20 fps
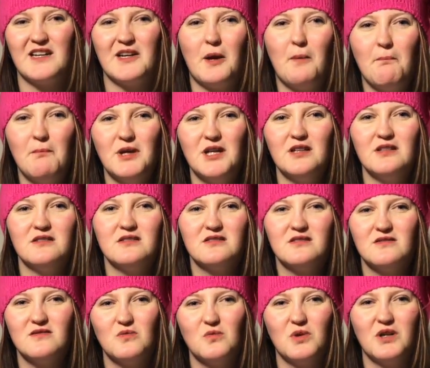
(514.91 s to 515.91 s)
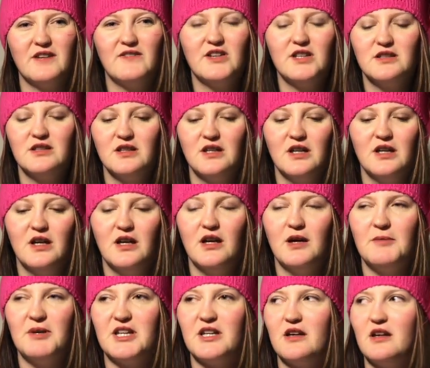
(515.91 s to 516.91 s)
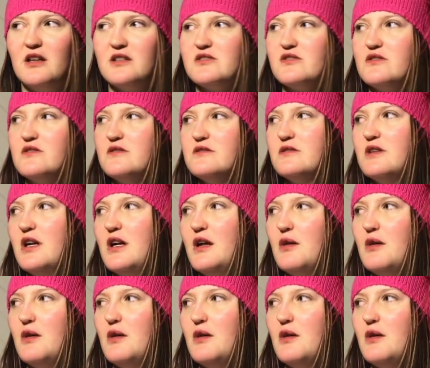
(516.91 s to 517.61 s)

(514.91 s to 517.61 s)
Number, whatever. I mean, I do,